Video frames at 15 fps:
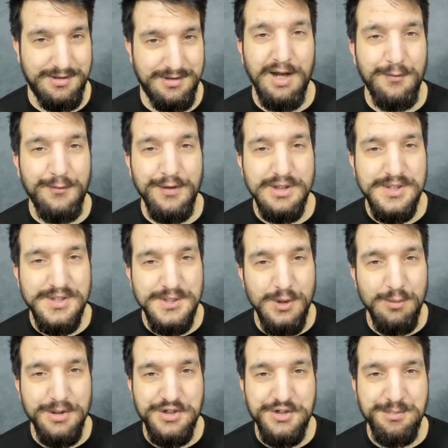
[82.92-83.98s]
I feel
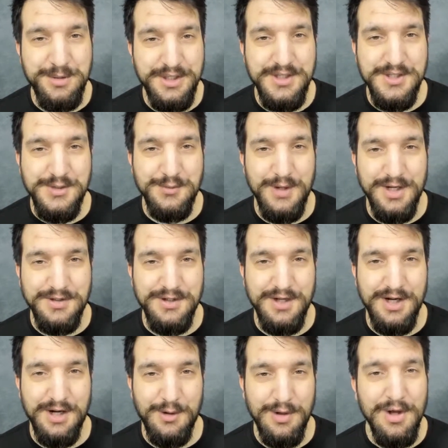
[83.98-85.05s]
so much peace right
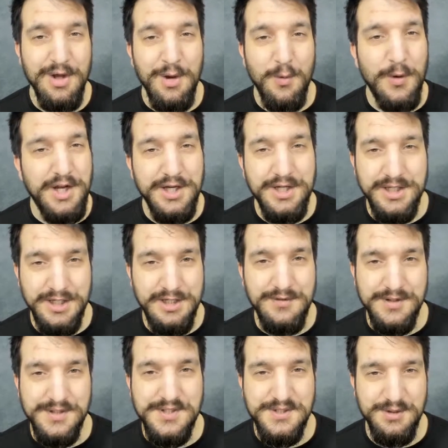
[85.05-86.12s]
now when I hear
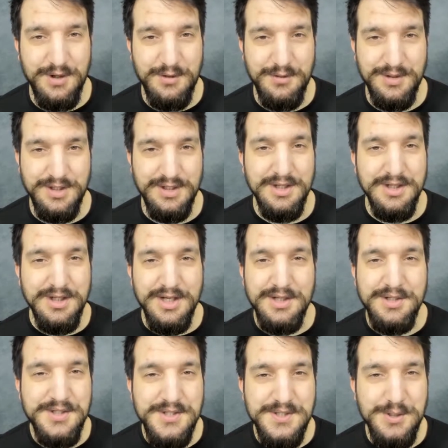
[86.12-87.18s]
this story.
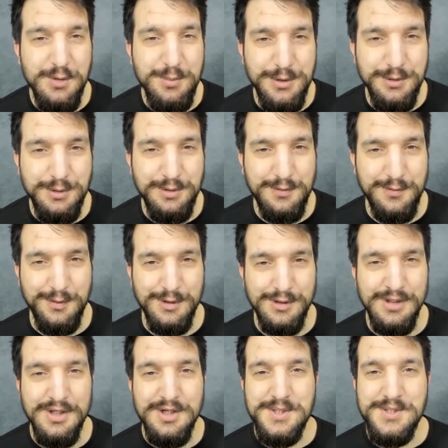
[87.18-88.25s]
It is so
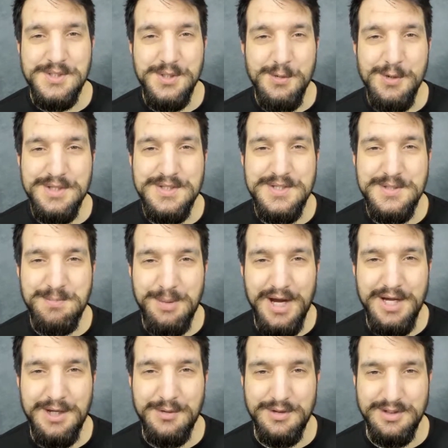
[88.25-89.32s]
beautiful, so
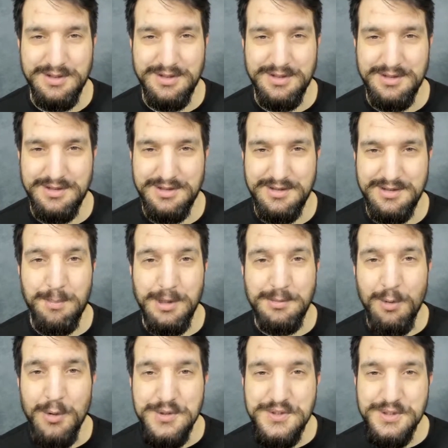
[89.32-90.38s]
inspiring. But
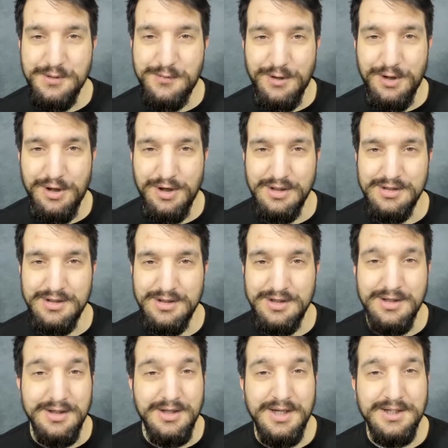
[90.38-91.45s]
most of all,
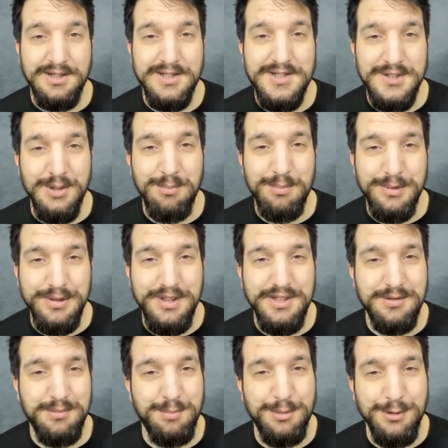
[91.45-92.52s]
it is
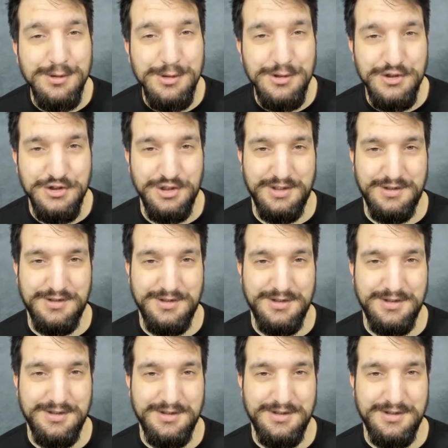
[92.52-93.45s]
complete bullshit.